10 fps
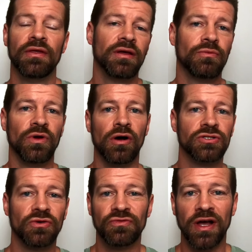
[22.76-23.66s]
then we
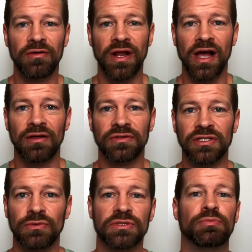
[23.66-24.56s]
also found out that
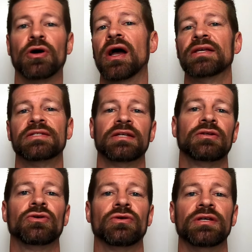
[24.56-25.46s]
there was price
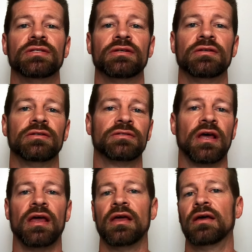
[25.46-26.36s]
increases
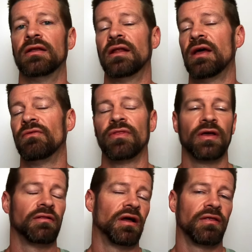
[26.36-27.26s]
and
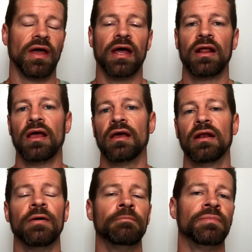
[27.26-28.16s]
everything like that. And
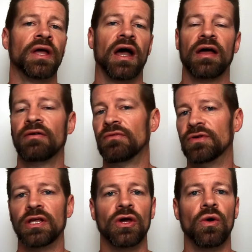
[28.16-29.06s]
I have a
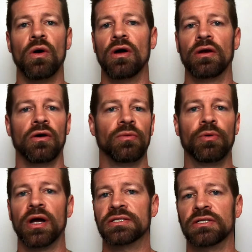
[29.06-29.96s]
video on all the
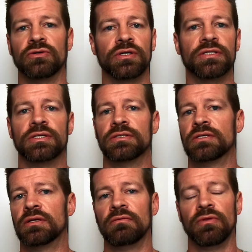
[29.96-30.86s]
price increases
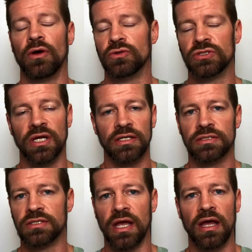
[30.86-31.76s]
and those
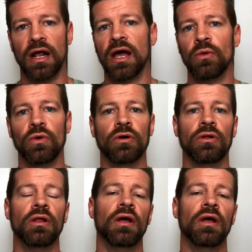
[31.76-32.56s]
things, and I will